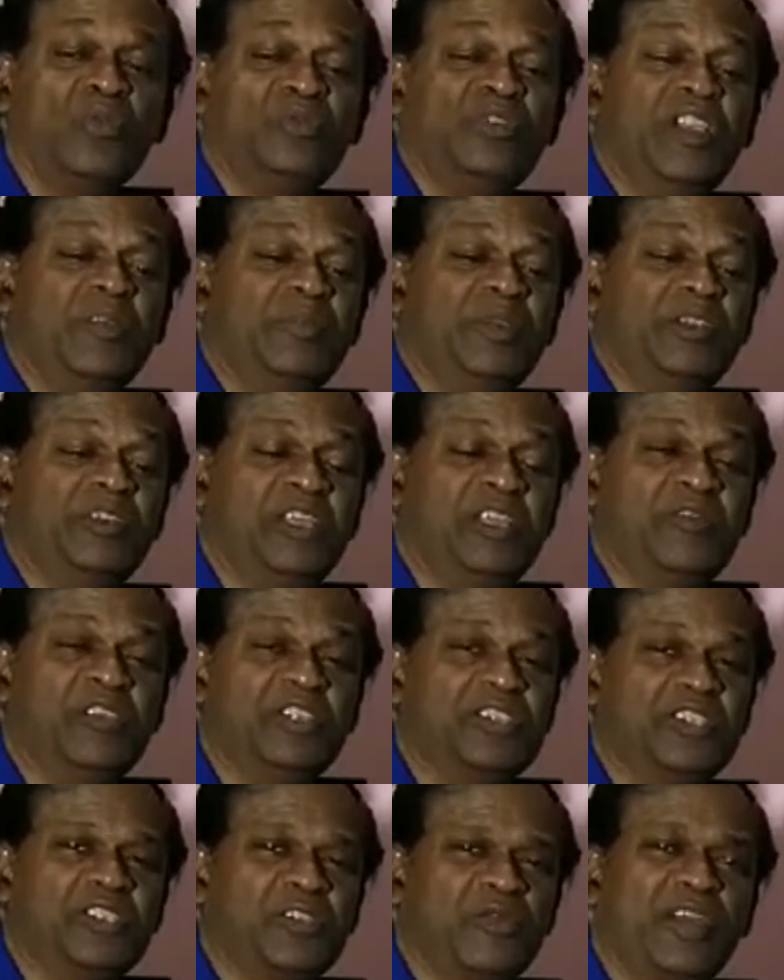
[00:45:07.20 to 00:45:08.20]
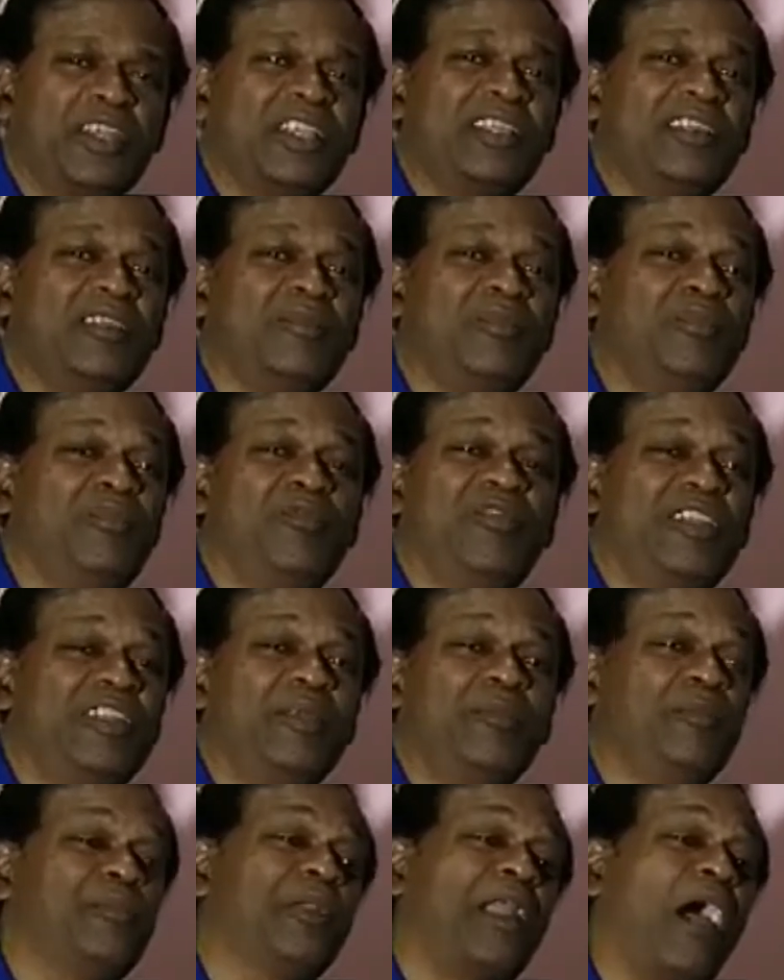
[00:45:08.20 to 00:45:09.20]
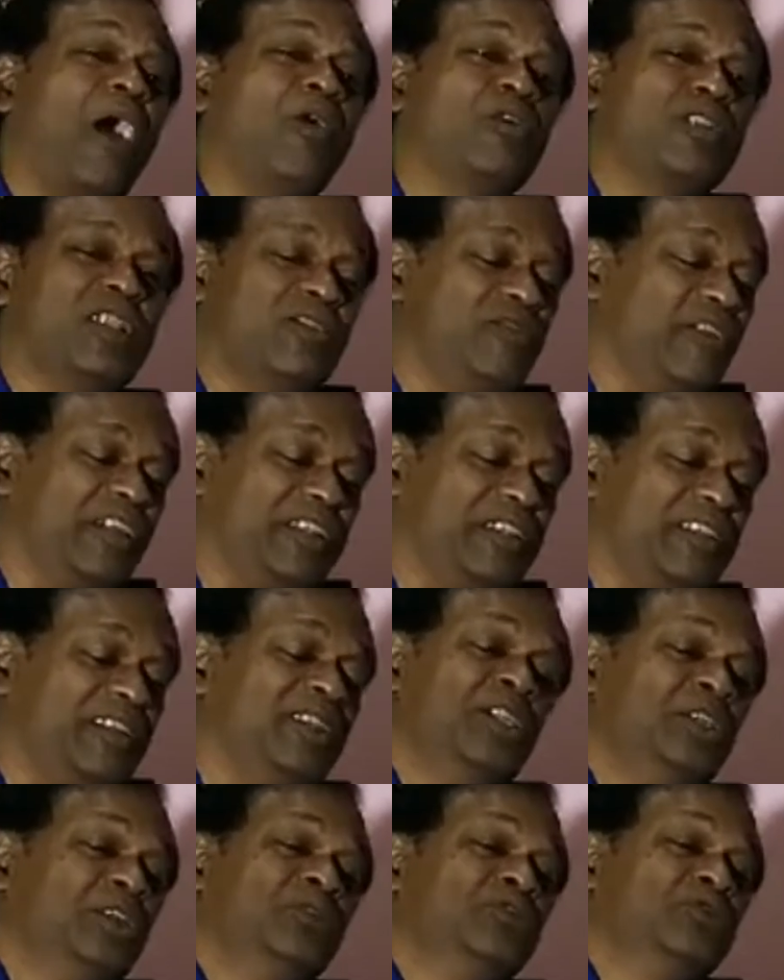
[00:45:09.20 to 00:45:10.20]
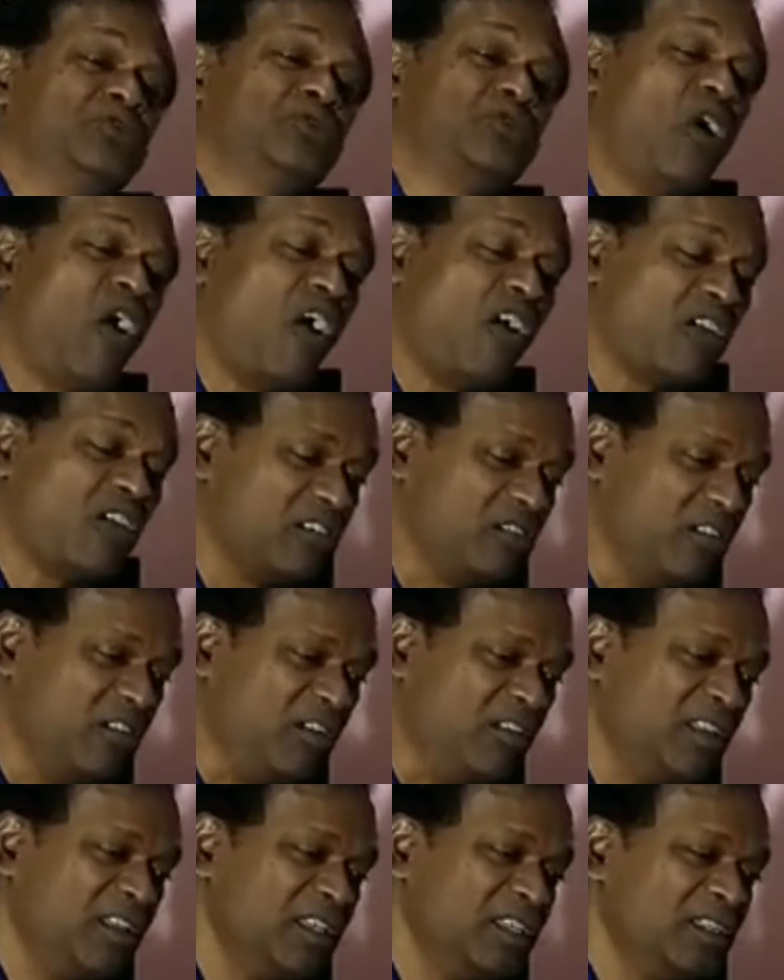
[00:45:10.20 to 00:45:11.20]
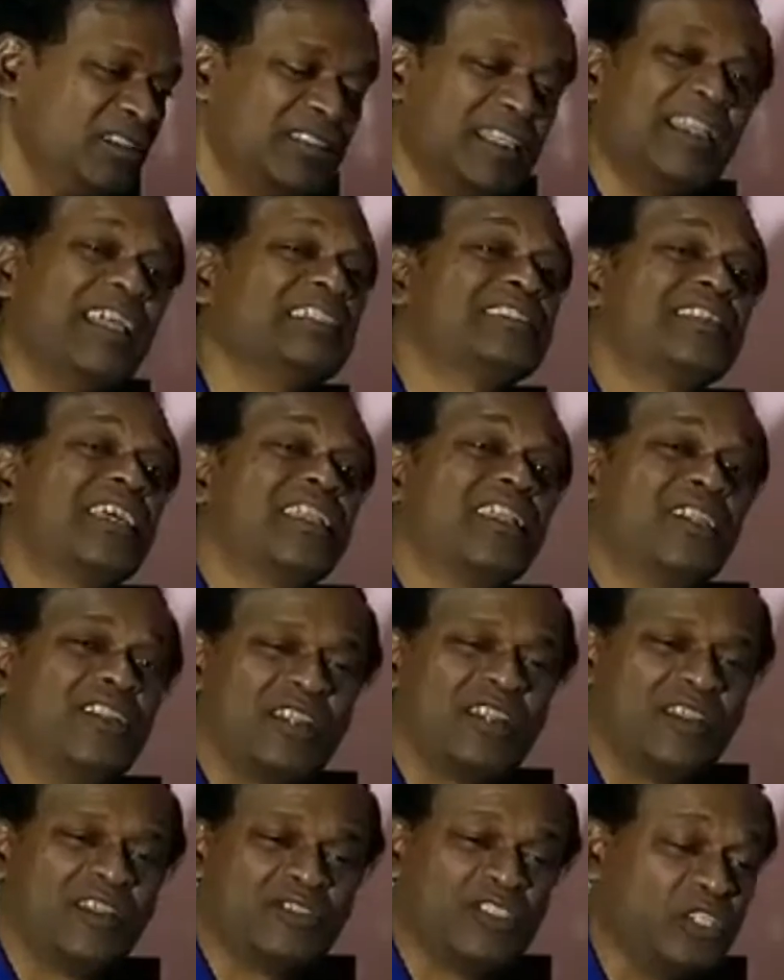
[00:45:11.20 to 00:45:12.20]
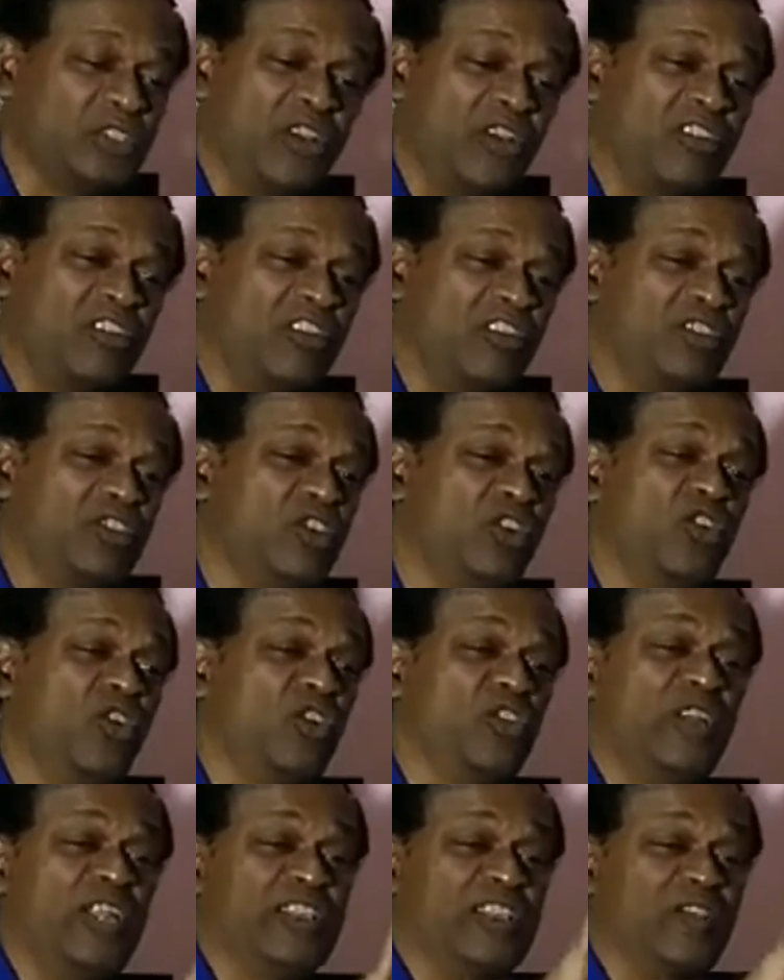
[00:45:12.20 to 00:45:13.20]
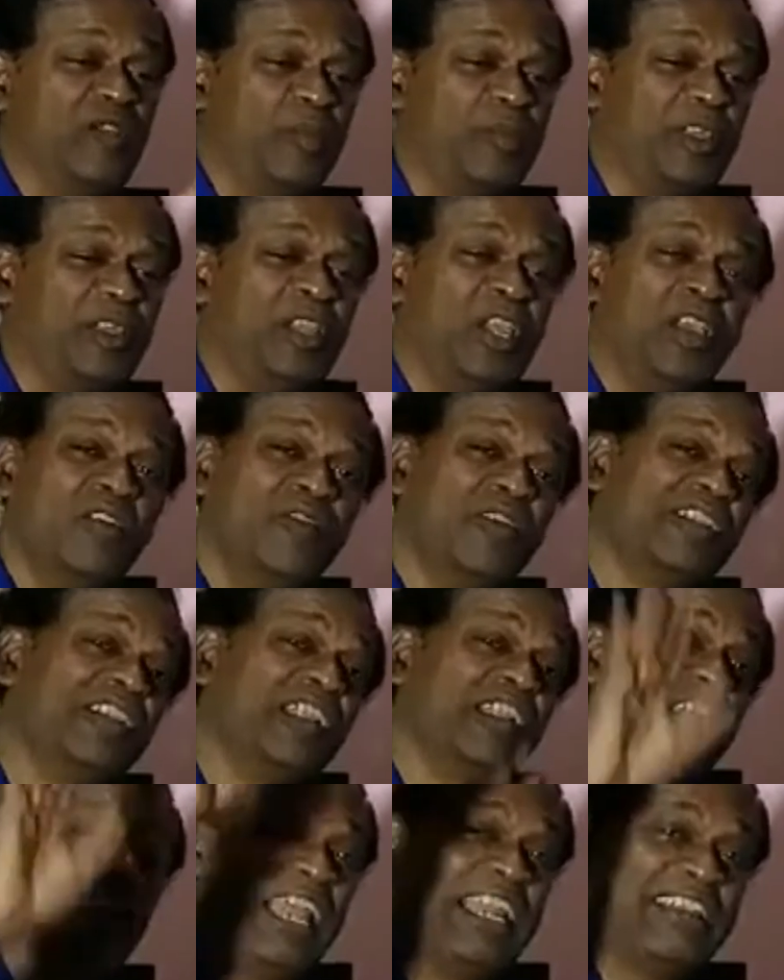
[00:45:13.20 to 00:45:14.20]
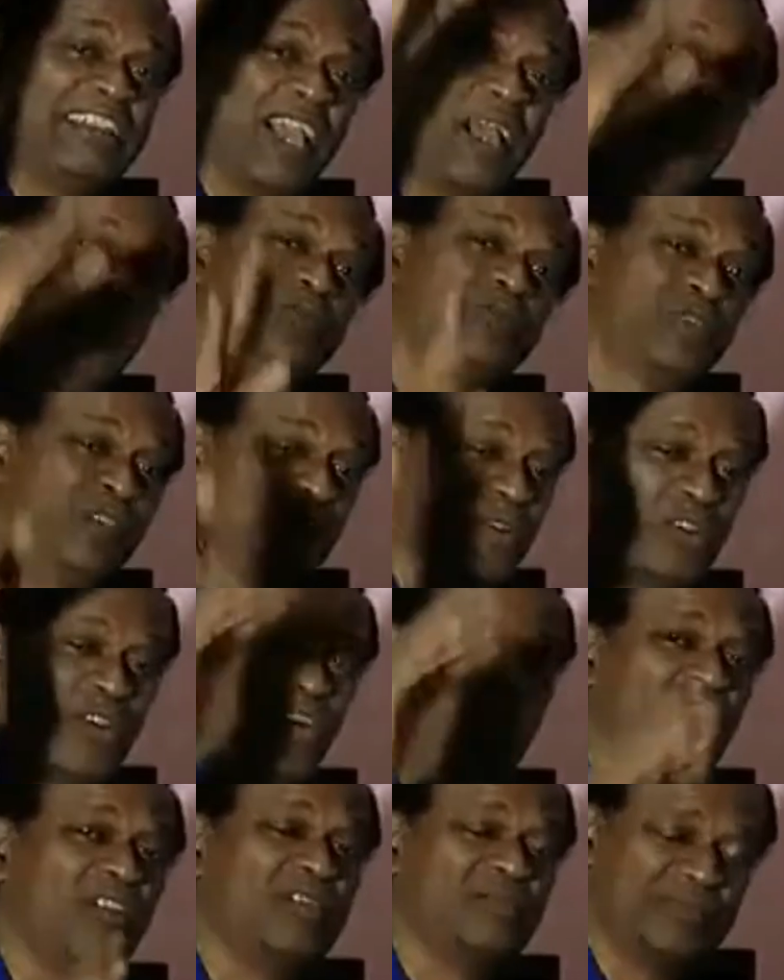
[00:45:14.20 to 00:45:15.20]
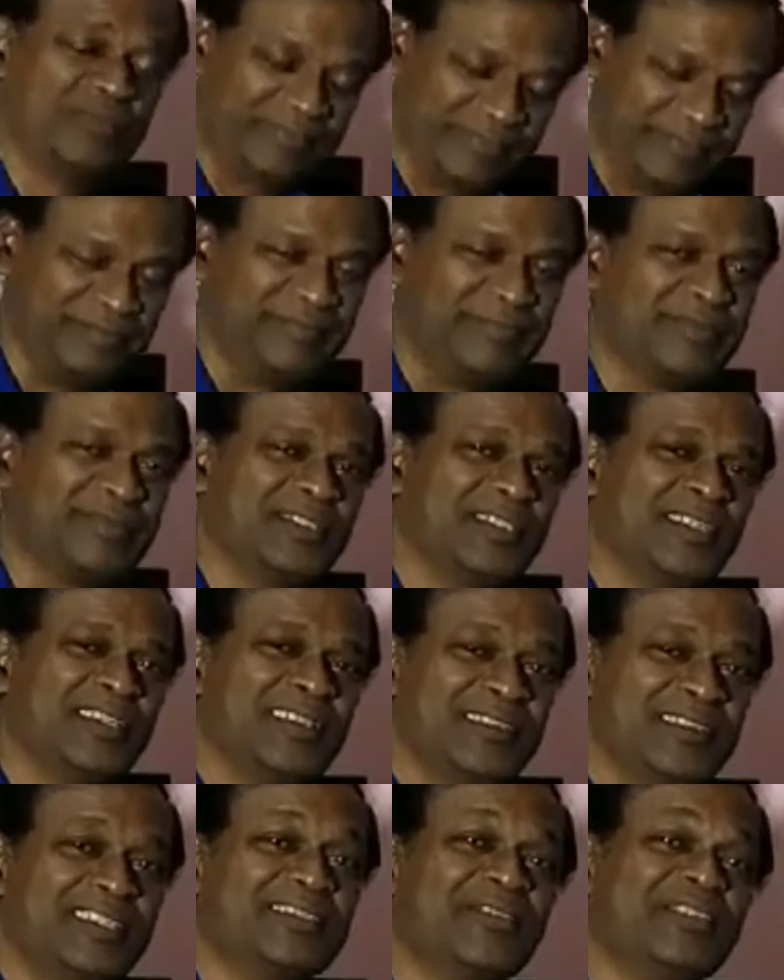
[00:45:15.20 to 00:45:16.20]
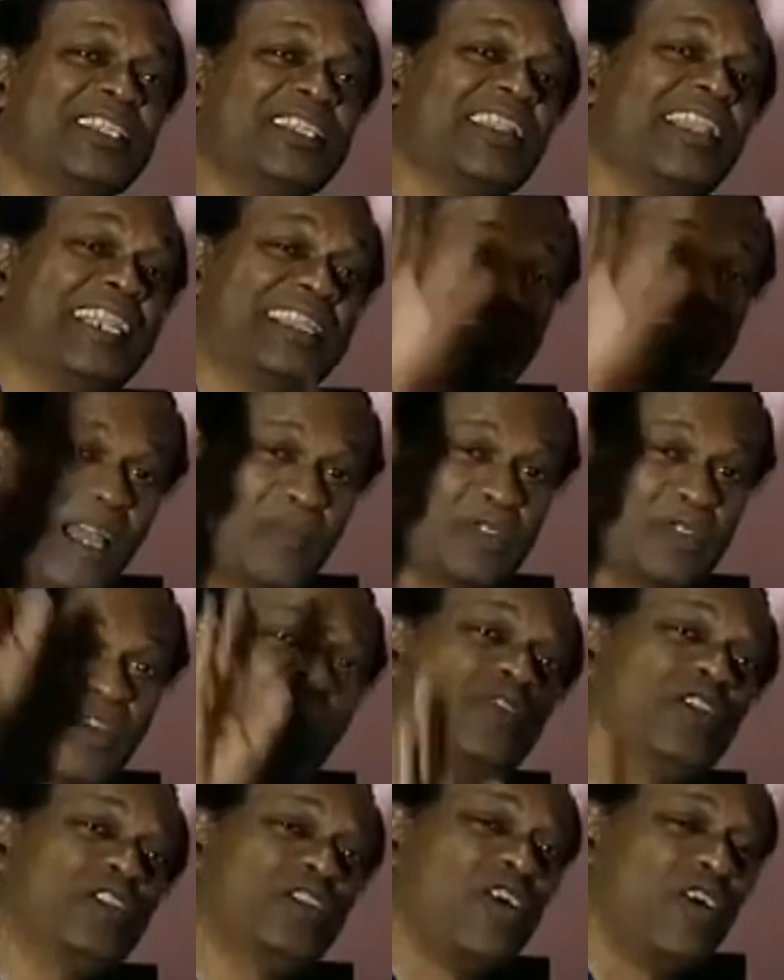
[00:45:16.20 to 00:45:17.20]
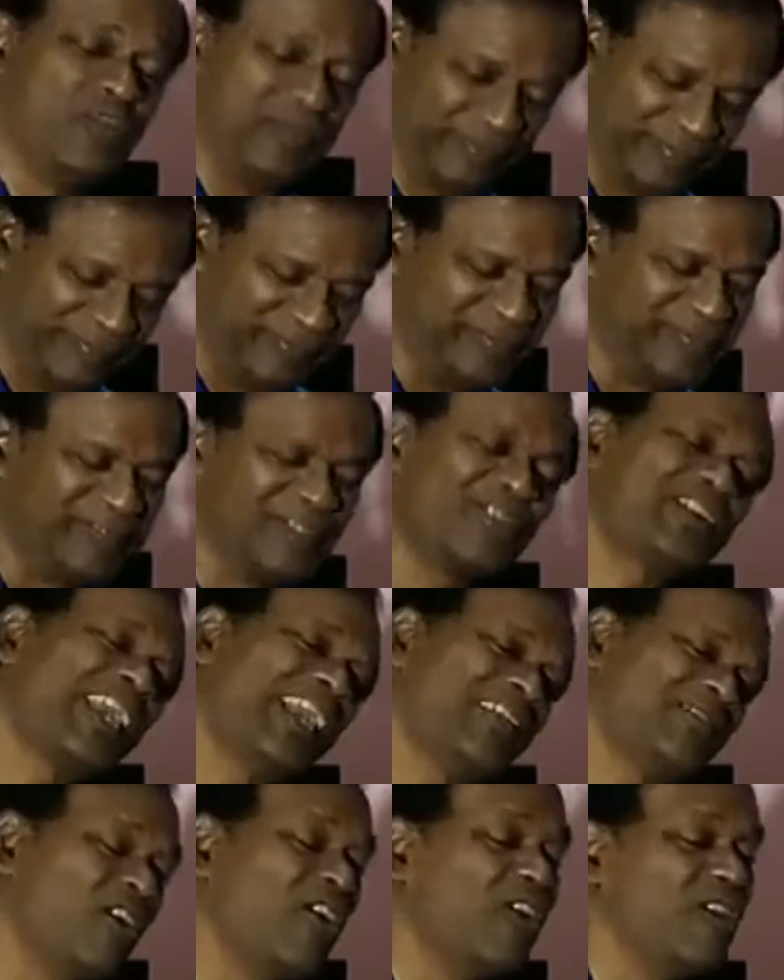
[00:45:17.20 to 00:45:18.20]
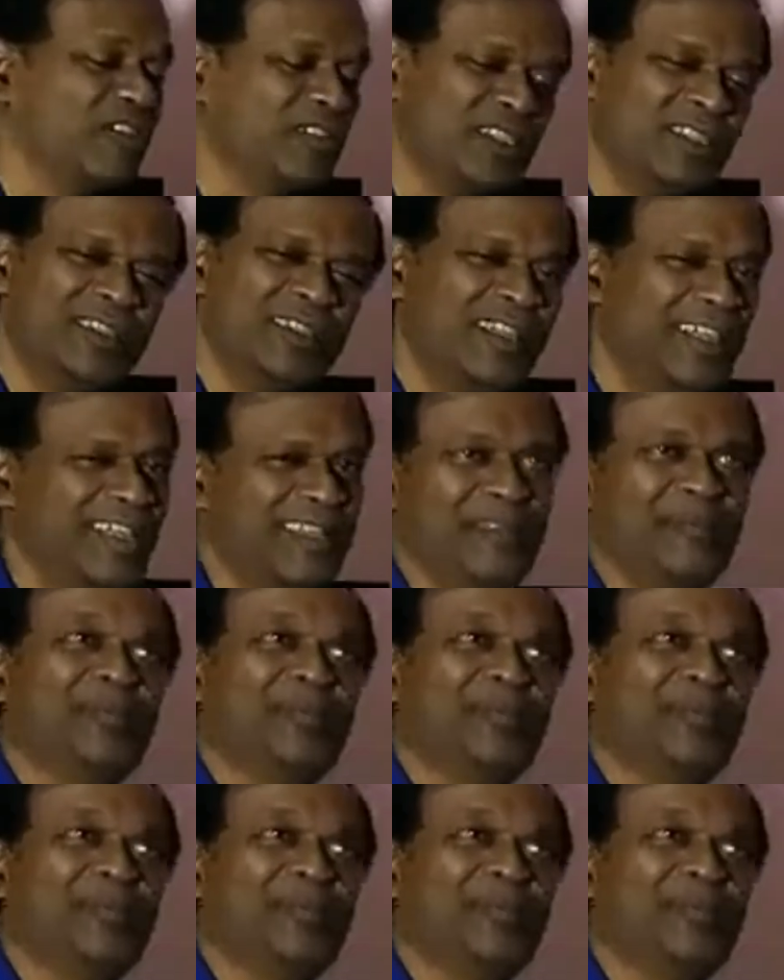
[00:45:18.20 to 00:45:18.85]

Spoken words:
we have been teaching very, very proud and very strong, Then I started to say, no, you don't do anything for me. When the light comes, we will go. It's when the light comes, we'll go. Okay, go. And